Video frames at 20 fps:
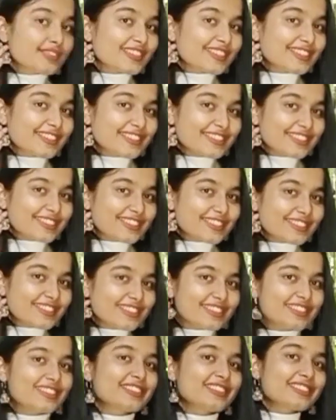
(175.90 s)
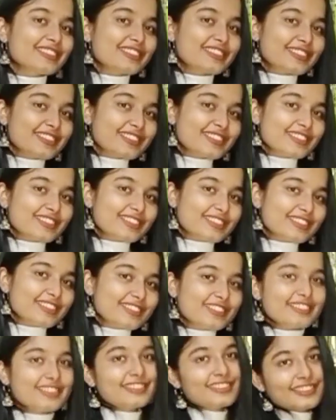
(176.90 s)
the look for you. All
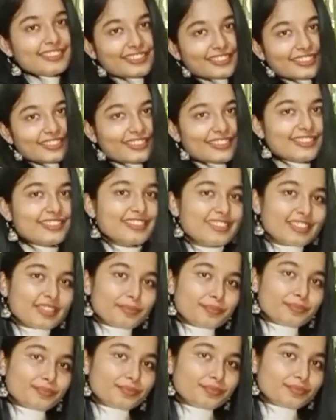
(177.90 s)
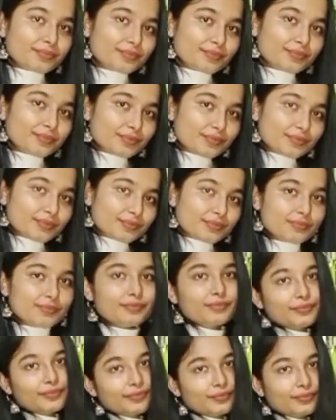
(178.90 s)
these items are very basic
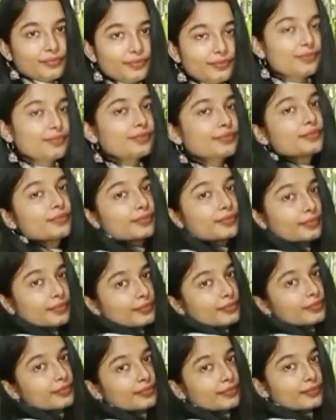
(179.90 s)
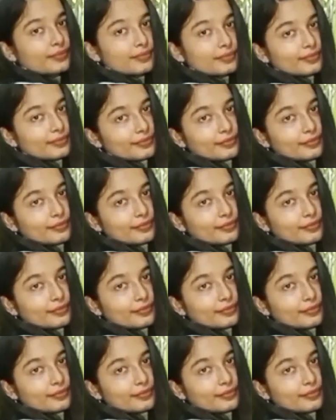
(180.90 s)
and readily available in